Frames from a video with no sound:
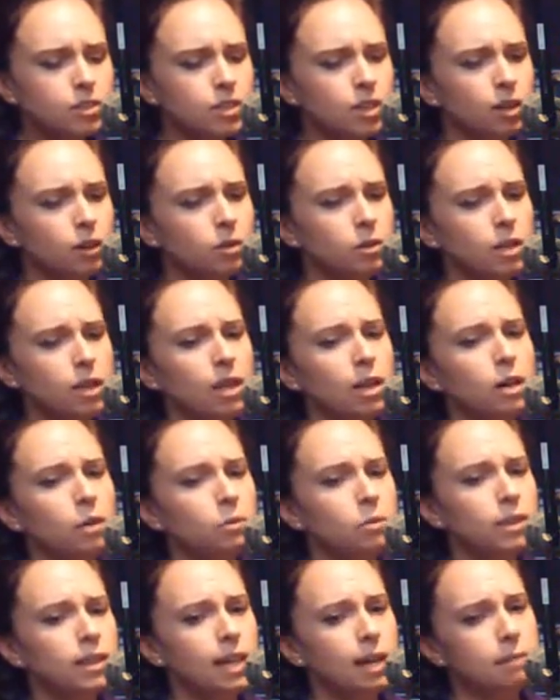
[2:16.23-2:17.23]
So
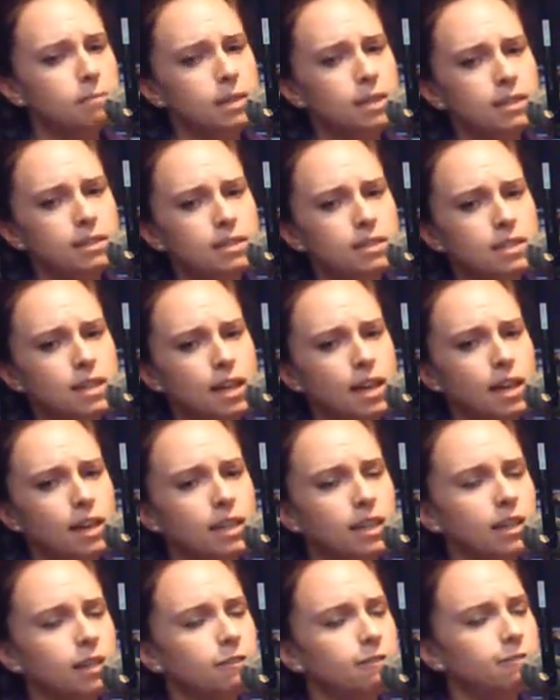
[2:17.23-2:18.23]
with that being
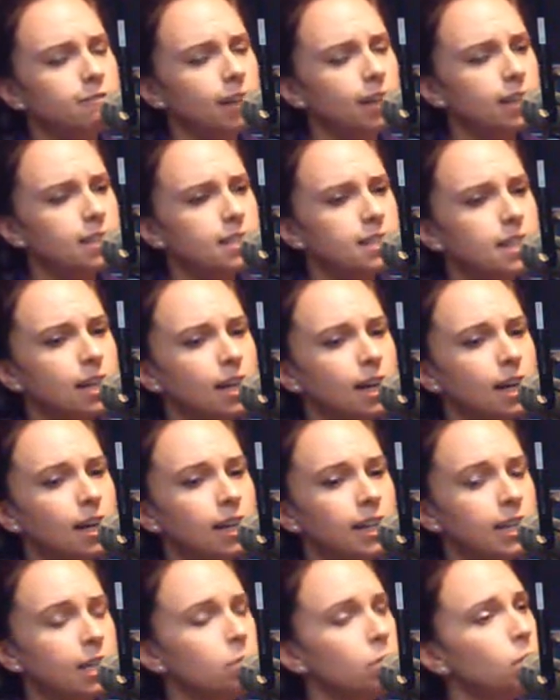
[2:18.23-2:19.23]
said, it affects
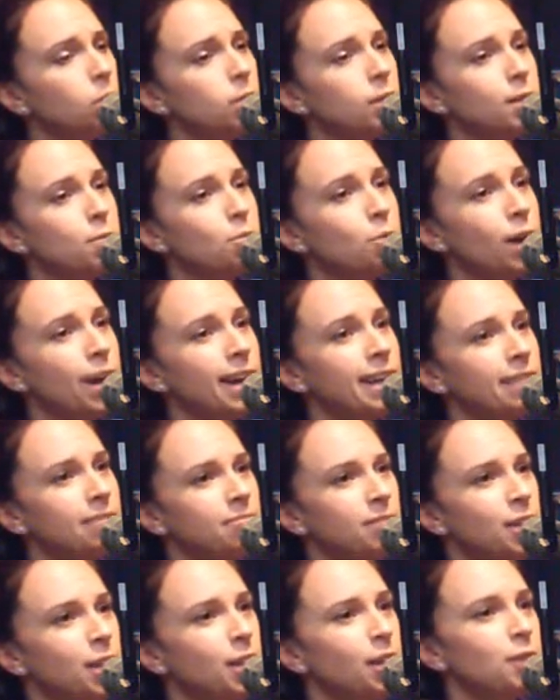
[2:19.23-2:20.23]
anyone with a brain.